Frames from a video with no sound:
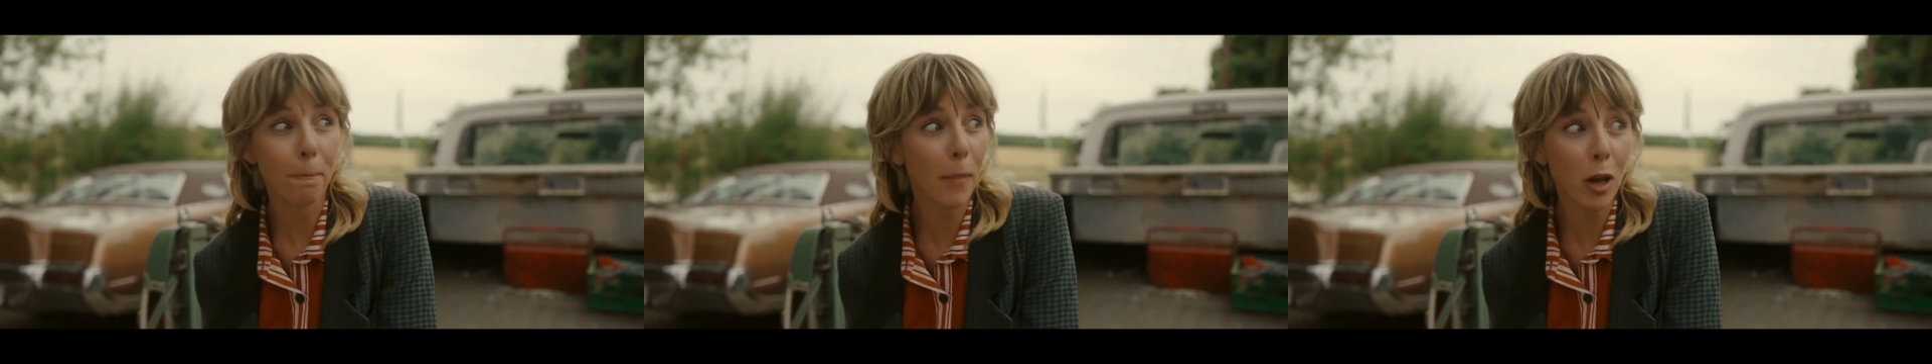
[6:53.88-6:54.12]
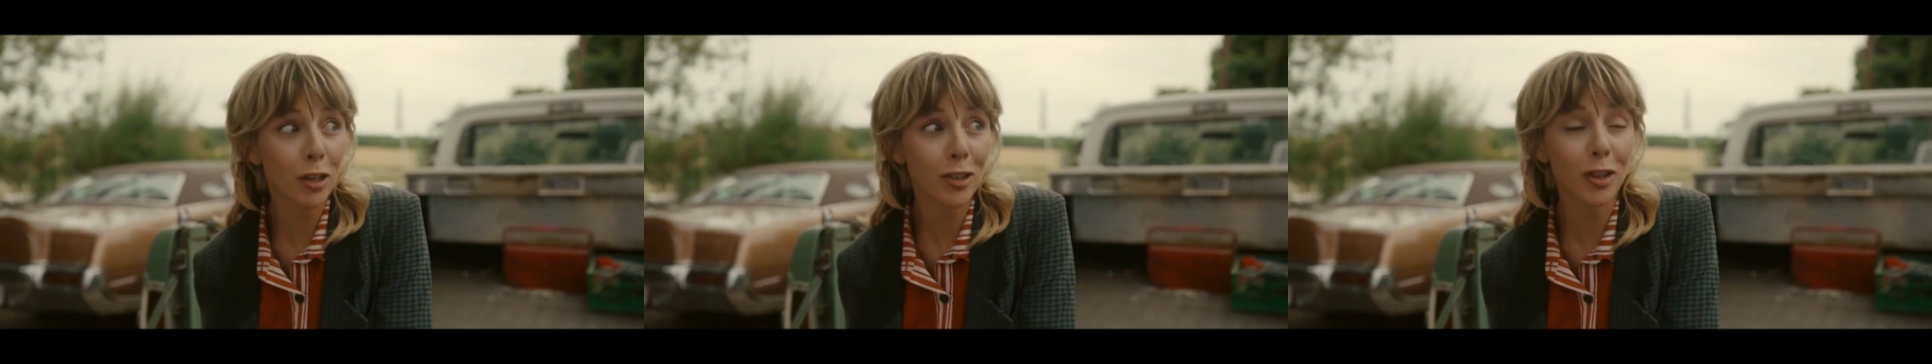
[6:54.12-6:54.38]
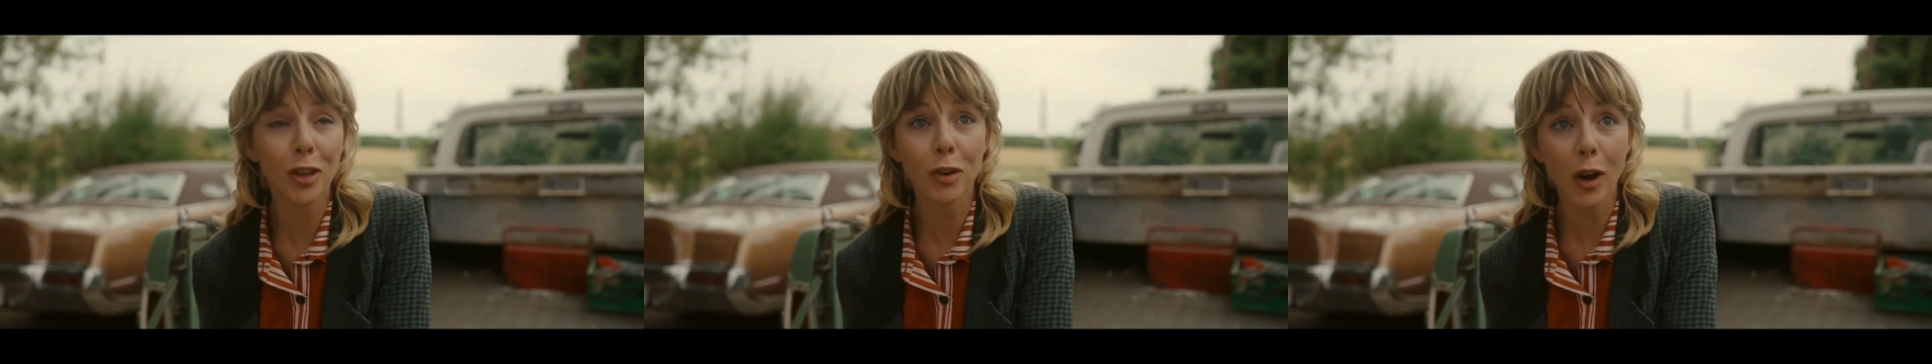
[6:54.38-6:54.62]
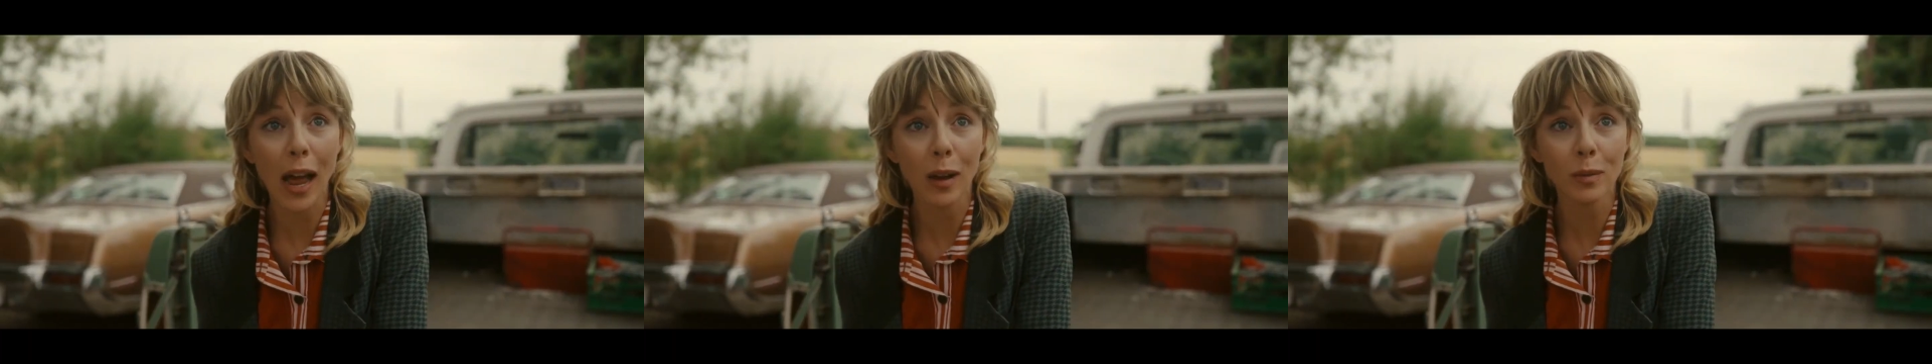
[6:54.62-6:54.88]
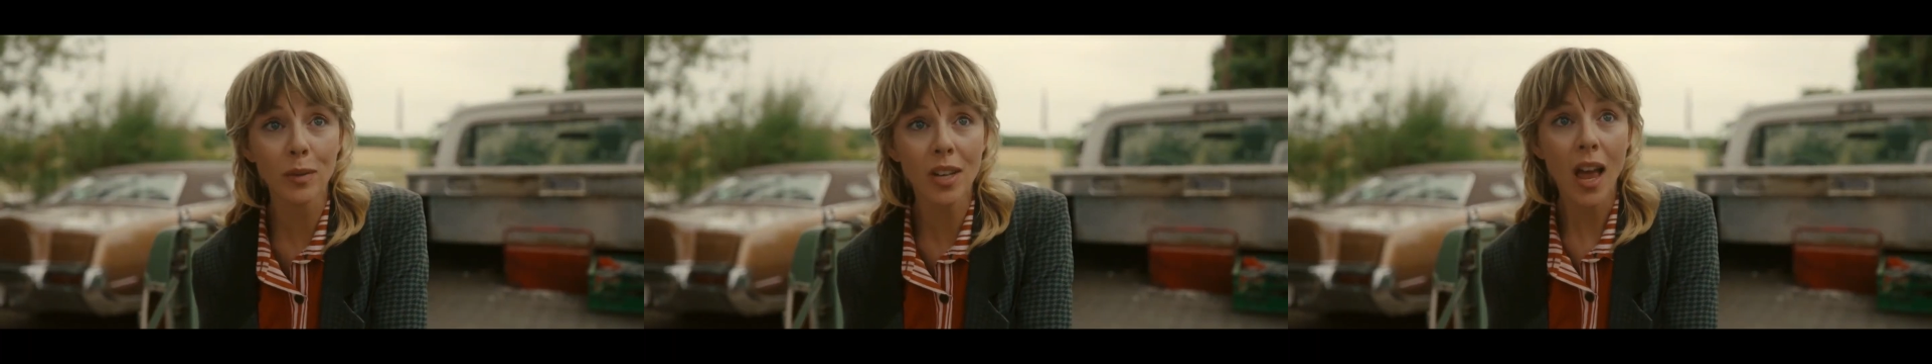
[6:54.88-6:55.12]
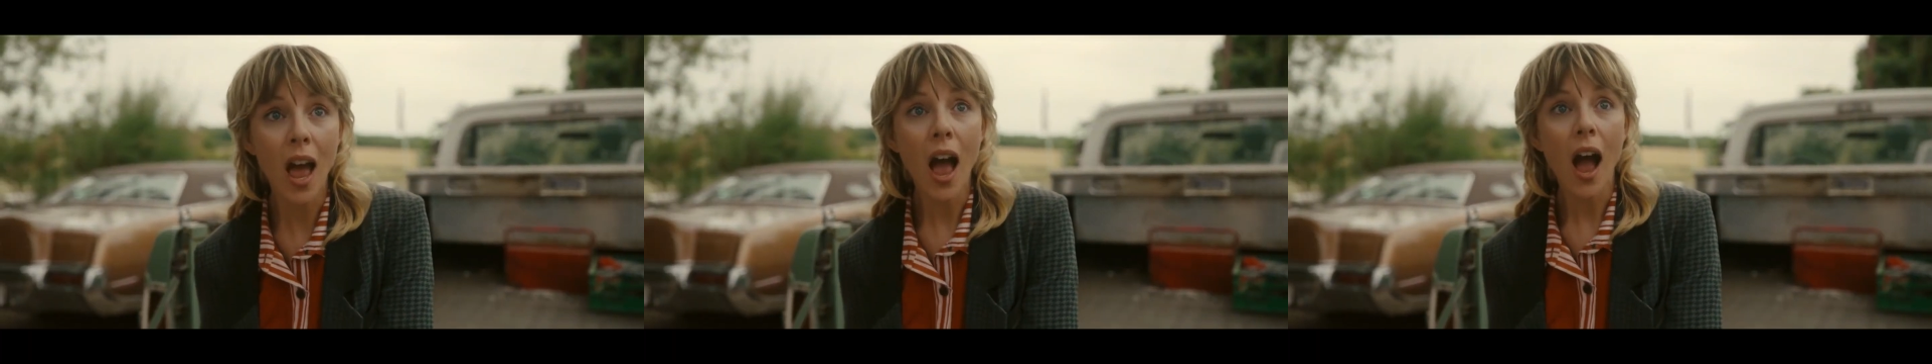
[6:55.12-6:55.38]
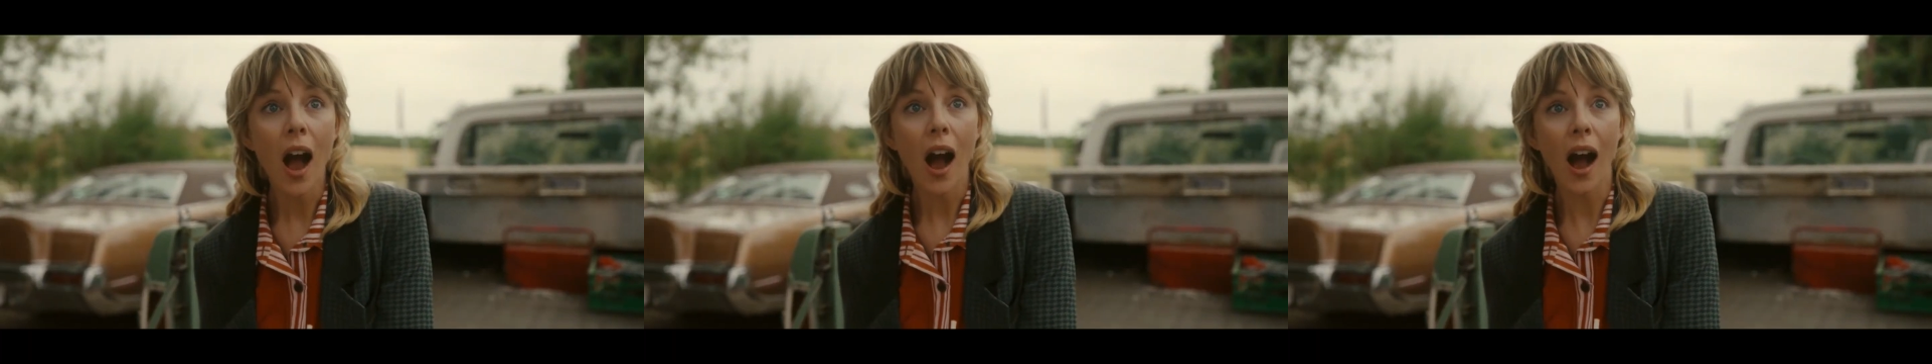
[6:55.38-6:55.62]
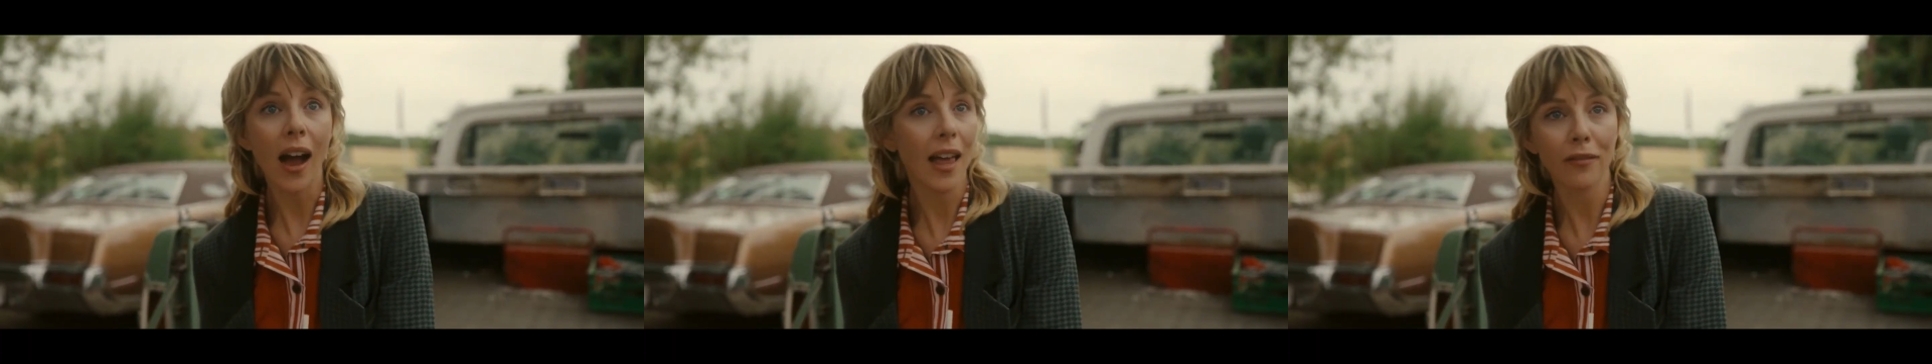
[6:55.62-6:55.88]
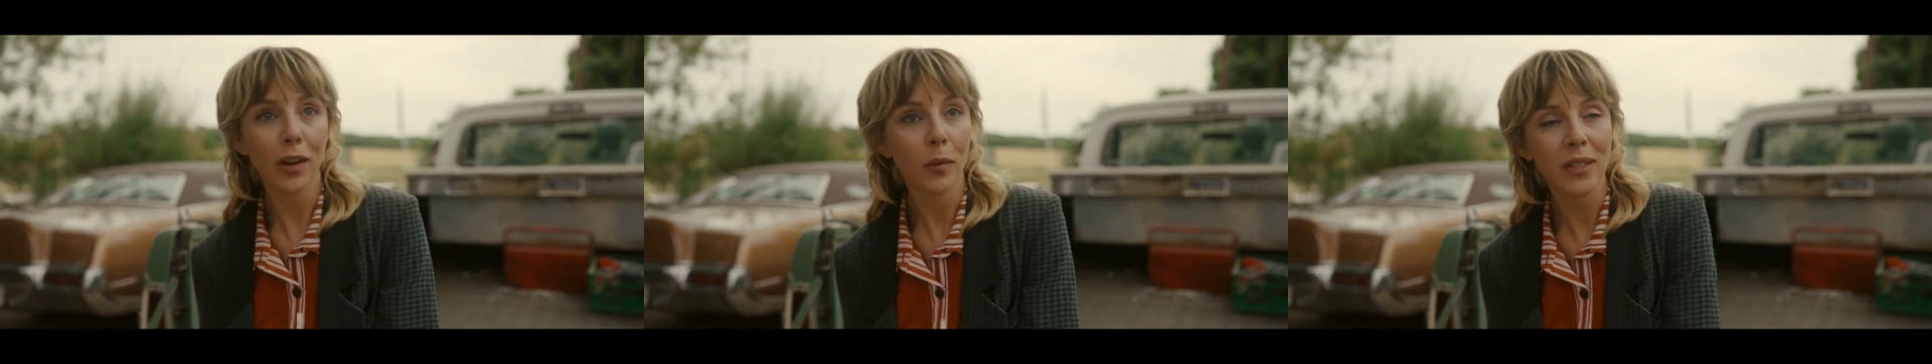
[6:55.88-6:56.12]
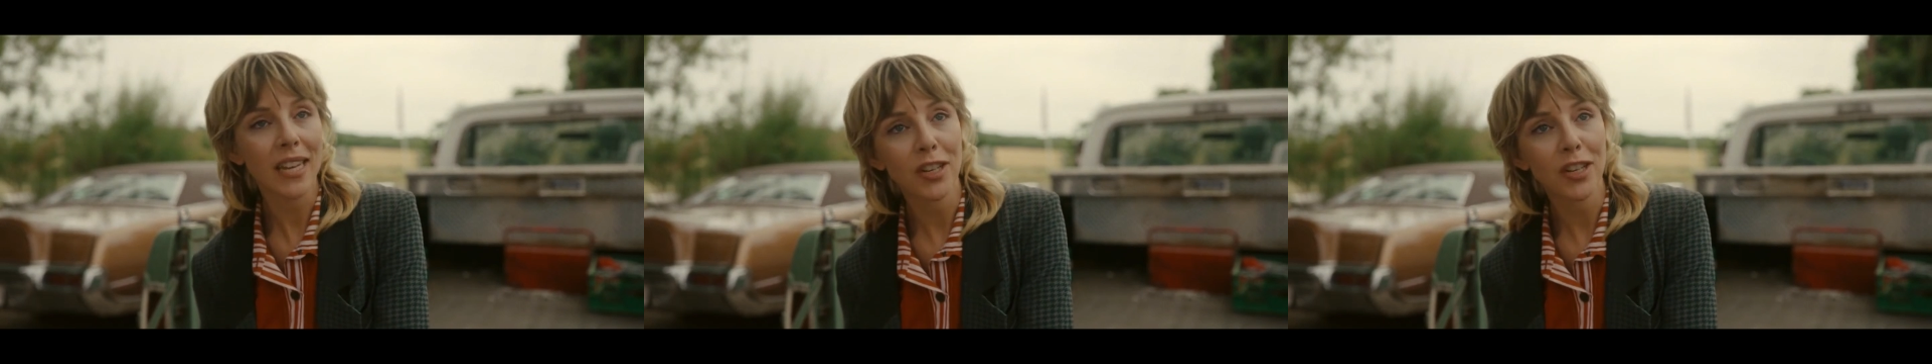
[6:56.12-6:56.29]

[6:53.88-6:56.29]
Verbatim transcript: will and allowing people to write their own futures.